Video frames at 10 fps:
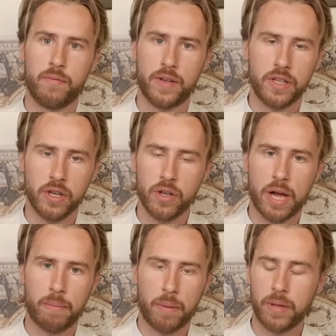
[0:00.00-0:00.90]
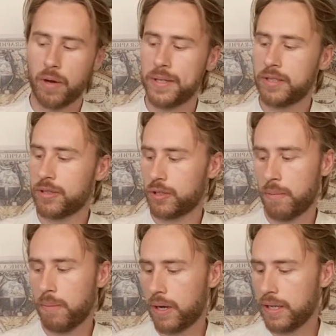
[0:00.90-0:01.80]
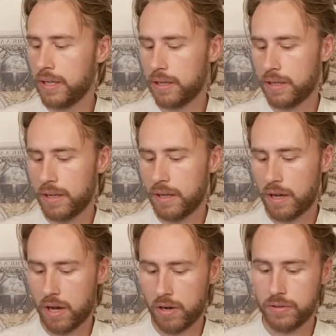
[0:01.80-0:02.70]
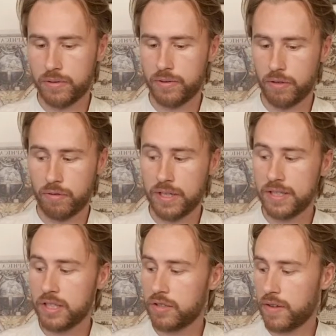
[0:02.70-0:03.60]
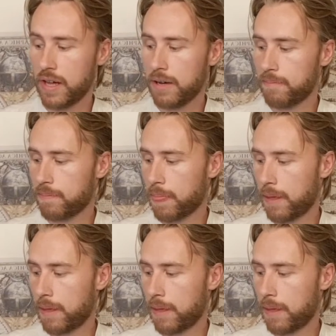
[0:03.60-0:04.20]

video that I'll probably go into at some point on the reasons for that.